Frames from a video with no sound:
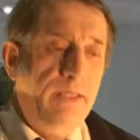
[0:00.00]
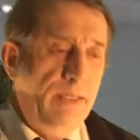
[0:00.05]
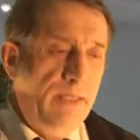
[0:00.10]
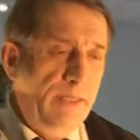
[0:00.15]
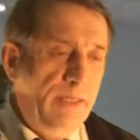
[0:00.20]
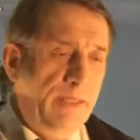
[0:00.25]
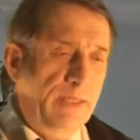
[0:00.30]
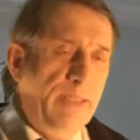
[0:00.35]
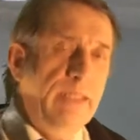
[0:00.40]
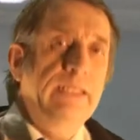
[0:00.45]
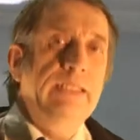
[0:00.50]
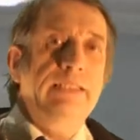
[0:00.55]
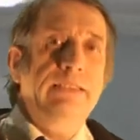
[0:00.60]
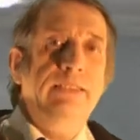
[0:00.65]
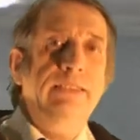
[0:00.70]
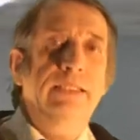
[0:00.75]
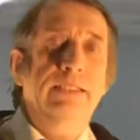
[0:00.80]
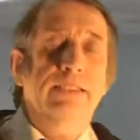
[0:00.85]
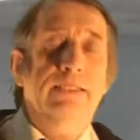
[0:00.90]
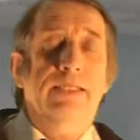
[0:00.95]
The
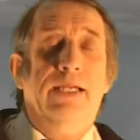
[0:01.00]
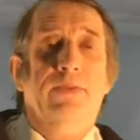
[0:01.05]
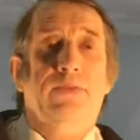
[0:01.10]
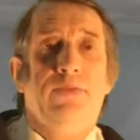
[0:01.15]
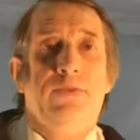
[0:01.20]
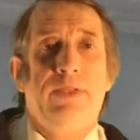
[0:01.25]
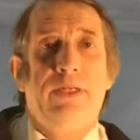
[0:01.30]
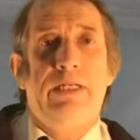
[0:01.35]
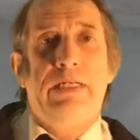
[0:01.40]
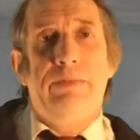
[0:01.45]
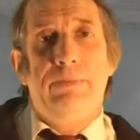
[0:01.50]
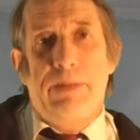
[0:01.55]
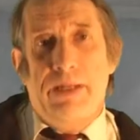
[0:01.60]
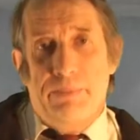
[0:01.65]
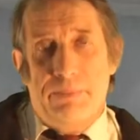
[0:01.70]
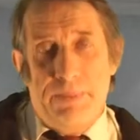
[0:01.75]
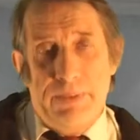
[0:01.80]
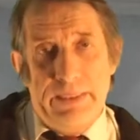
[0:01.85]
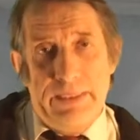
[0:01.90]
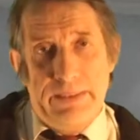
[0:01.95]
reason is that the
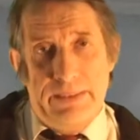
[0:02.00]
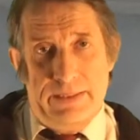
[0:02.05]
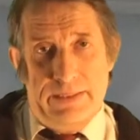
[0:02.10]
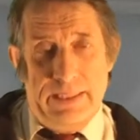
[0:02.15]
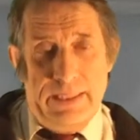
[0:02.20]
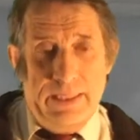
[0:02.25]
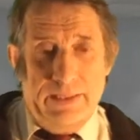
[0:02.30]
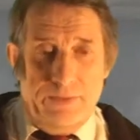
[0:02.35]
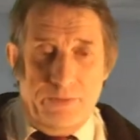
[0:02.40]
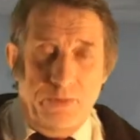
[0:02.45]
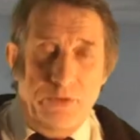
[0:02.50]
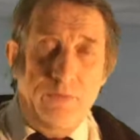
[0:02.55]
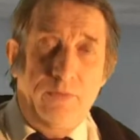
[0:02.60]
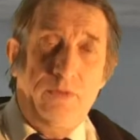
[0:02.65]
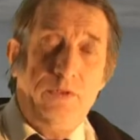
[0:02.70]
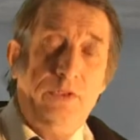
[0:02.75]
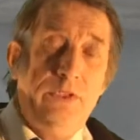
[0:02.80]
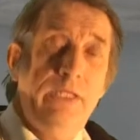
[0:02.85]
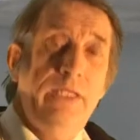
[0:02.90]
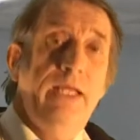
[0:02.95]
liberal priests here at the
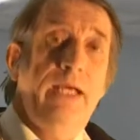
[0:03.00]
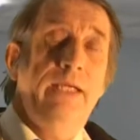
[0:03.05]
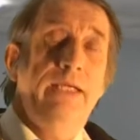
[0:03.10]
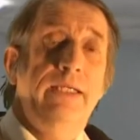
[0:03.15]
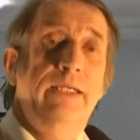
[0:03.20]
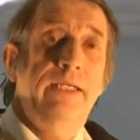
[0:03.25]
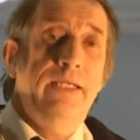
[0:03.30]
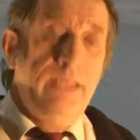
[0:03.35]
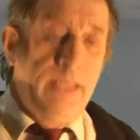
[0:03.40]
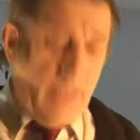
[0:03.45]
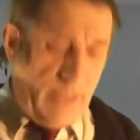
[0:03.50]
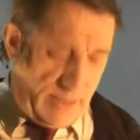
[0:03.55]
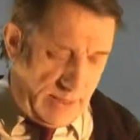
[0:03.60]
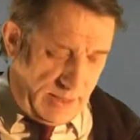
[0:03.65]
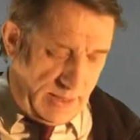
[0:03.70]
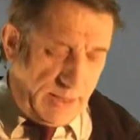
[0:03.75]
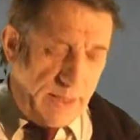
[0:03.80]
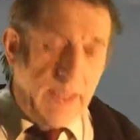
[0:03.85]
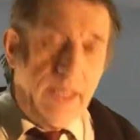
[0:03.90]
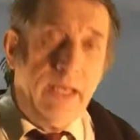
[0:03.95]
university,
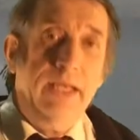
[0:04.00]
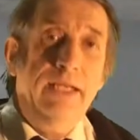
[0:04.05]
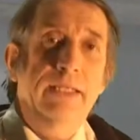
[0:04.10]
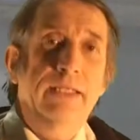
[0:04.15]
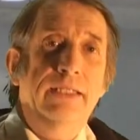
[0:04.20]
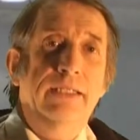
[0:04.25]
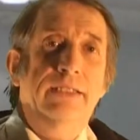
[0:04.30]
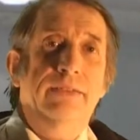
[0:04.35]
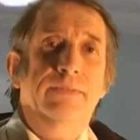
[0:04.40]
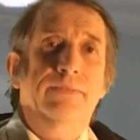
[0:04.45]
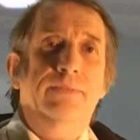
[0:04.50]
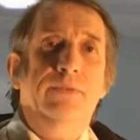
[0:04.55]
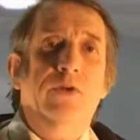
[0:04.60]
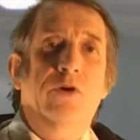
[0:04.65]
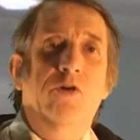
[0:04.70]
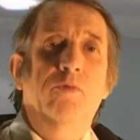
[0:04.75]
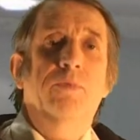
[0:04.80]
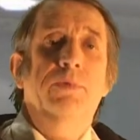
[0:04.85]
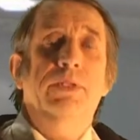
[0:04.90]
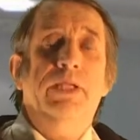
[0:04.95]
they
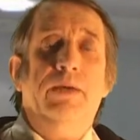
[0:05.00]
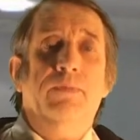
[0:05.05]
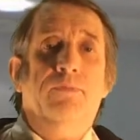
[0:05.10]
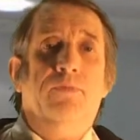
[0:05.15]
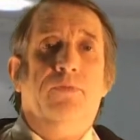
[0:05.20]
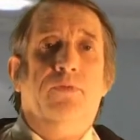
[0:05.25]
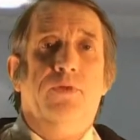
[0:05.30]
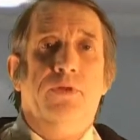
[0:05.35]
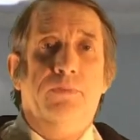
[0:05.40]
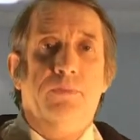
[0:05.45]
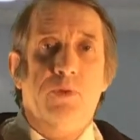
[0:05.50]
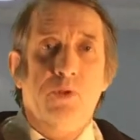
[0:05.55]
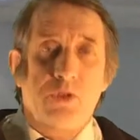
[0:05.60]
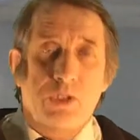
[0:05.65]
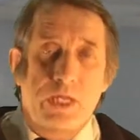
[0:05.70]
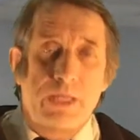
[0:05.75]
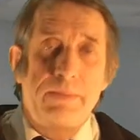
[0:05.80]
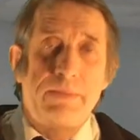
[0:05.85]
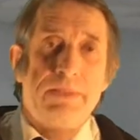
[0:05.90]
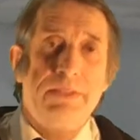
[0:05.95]
opened up for the
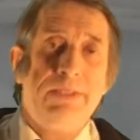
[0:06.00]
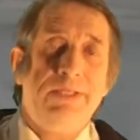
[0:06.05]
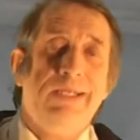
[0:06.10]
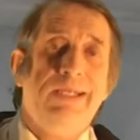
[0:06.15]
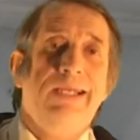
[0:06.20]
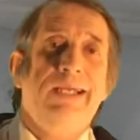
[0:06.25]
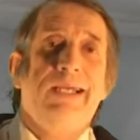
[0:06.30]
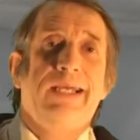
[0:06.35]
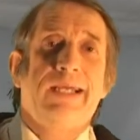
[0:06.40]
Muslims.